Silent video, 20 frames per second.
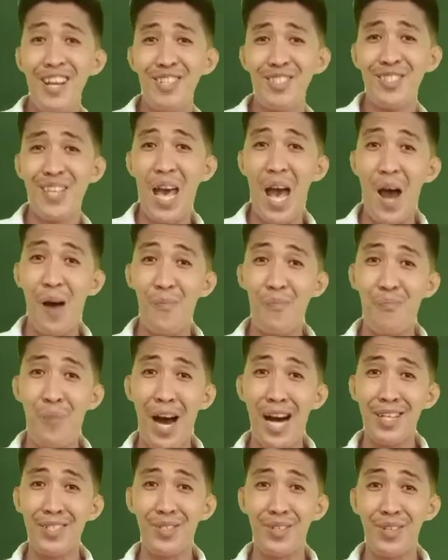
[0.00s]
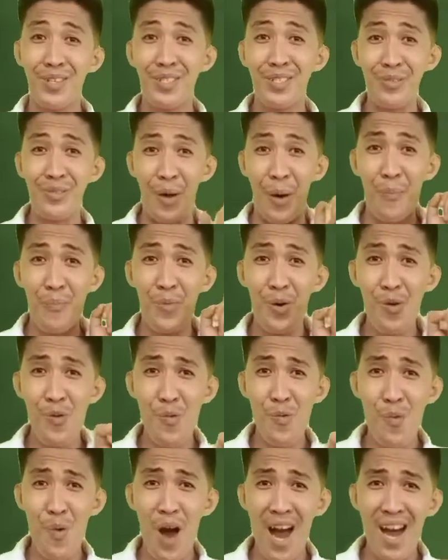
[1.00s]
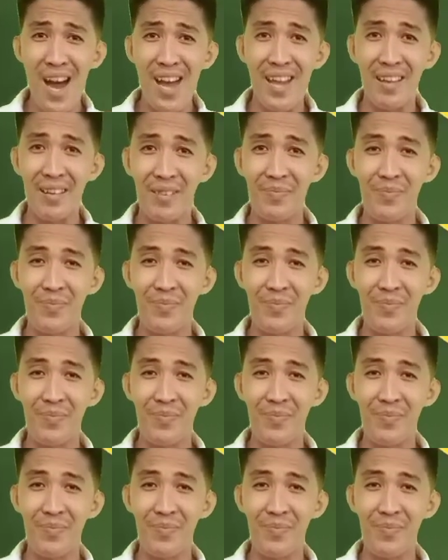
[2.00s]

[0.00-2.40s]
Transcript: us have puzzle number 1.